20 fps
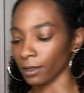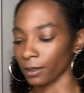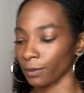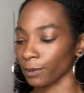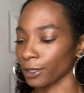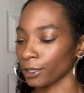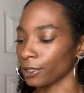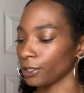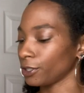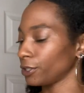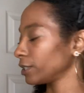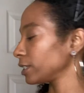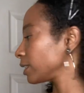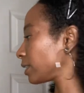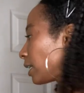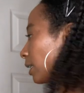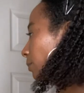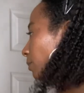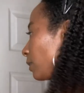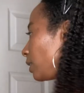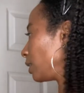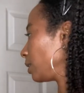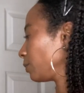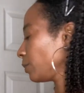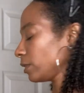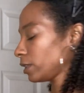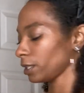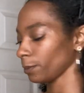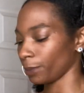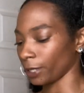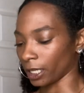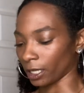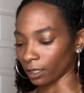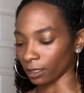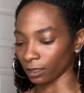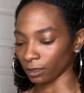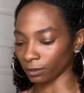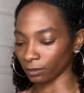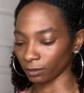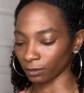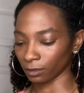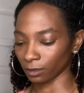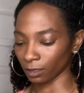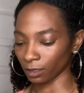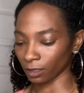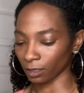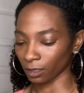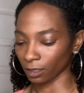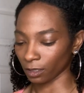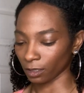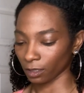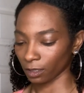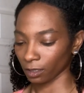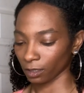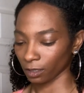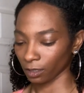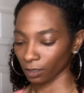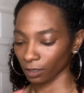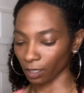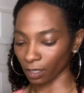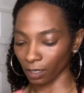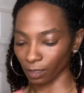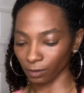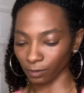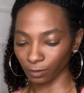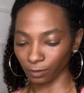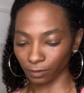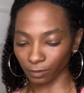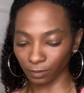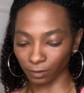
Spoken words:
We're going to do the same thing with the pink. So